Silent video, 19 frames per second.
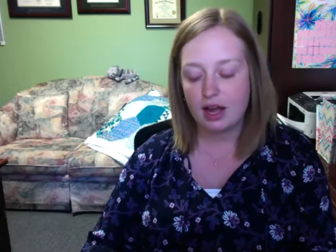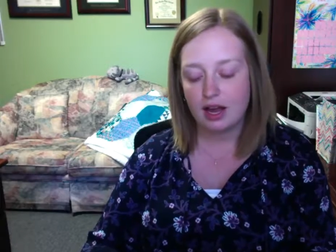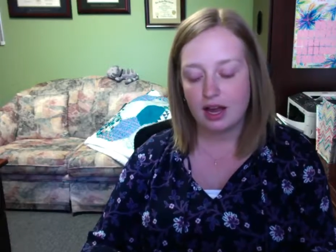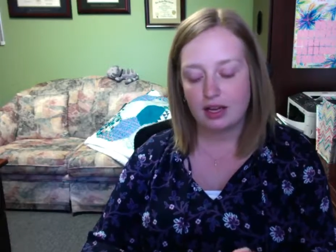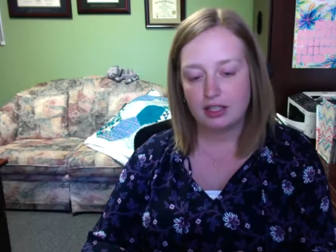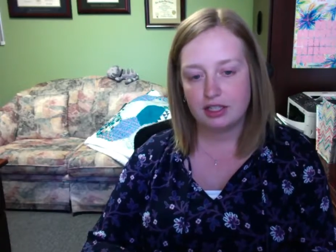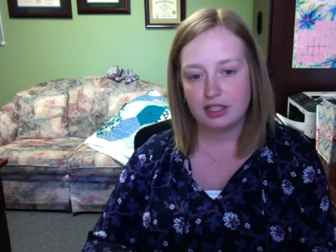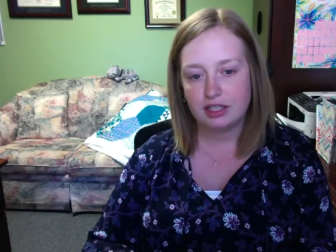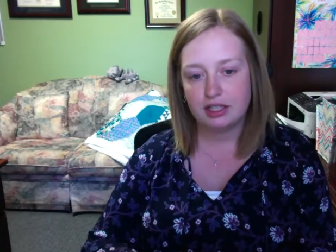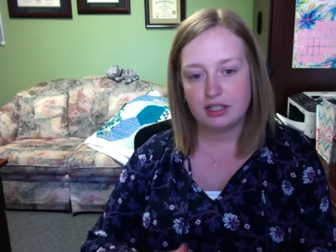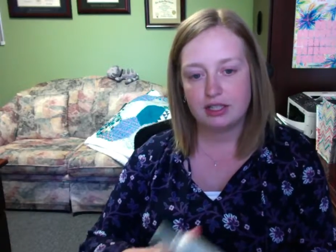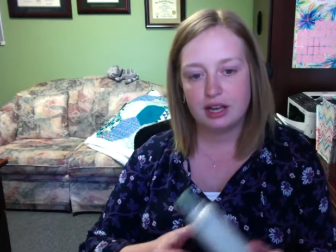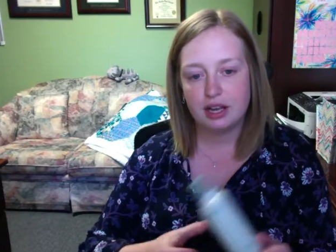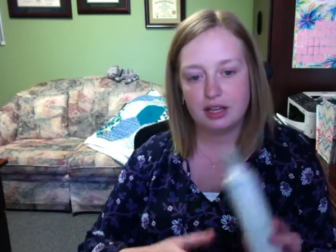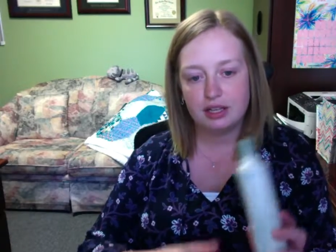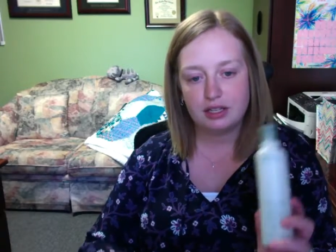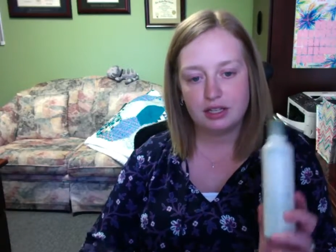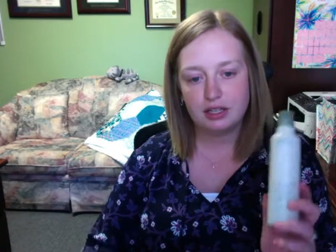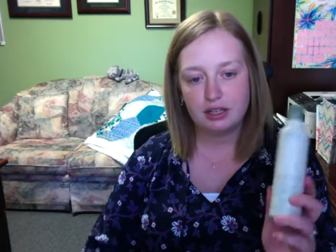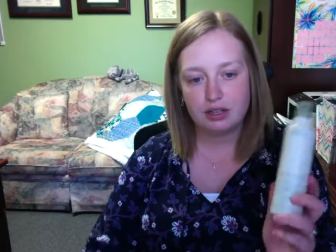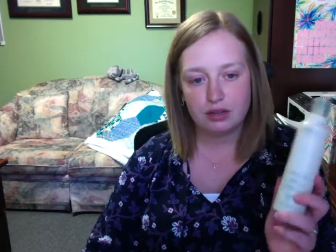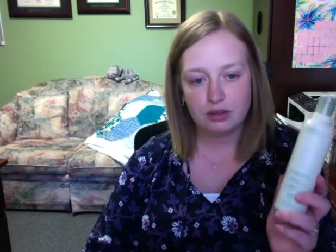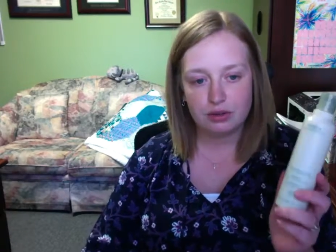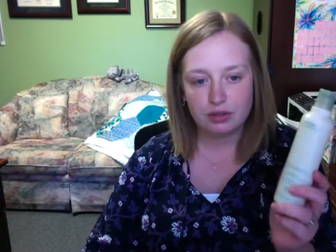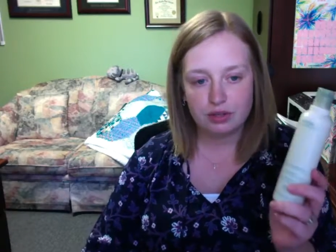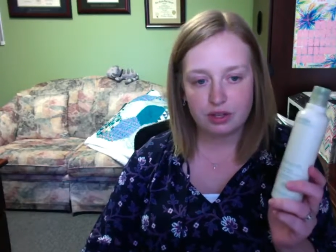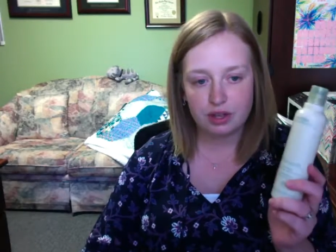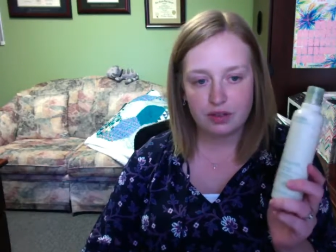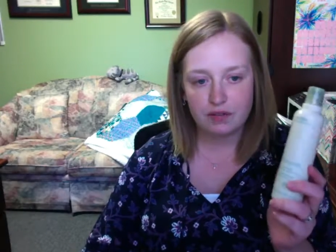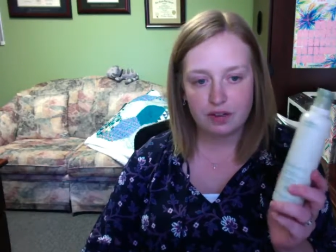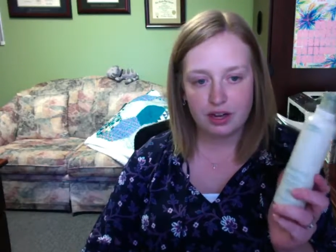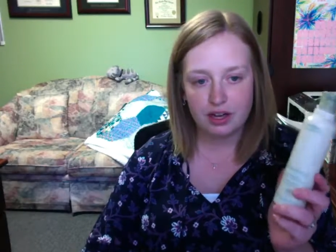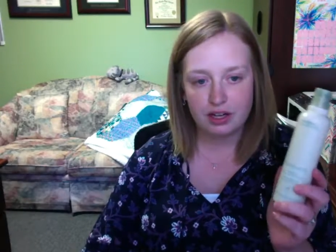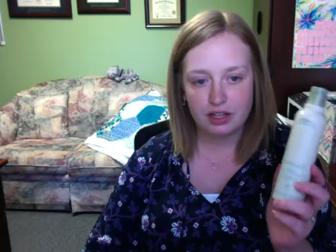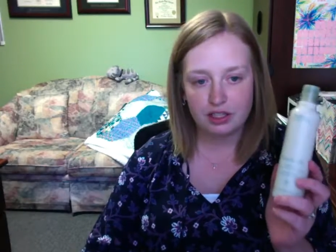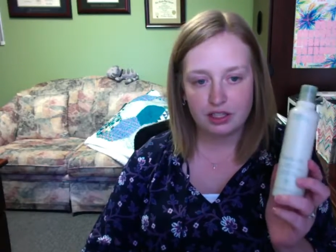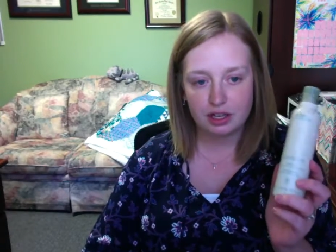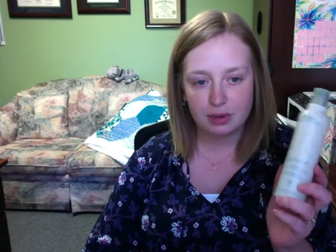And she said to use
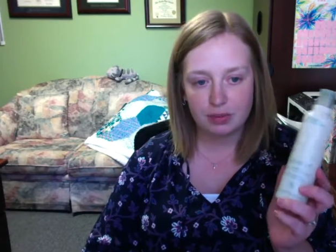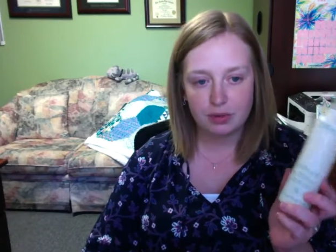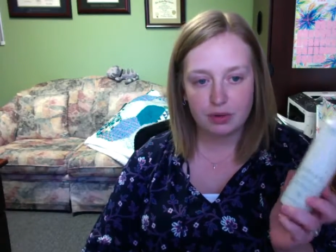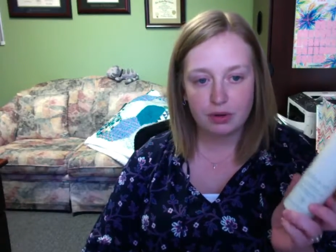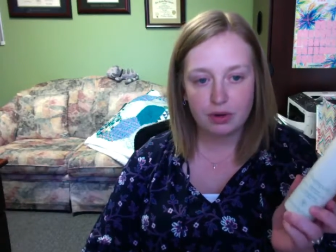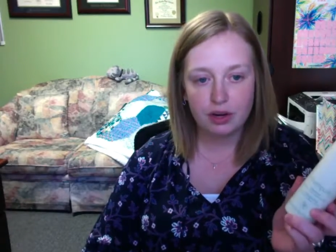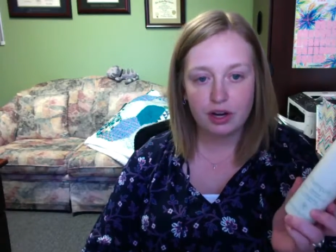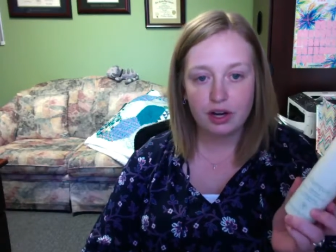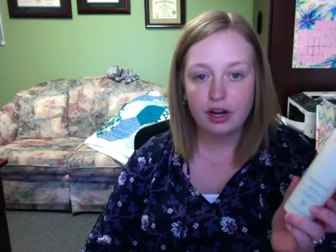Aveda shampoo.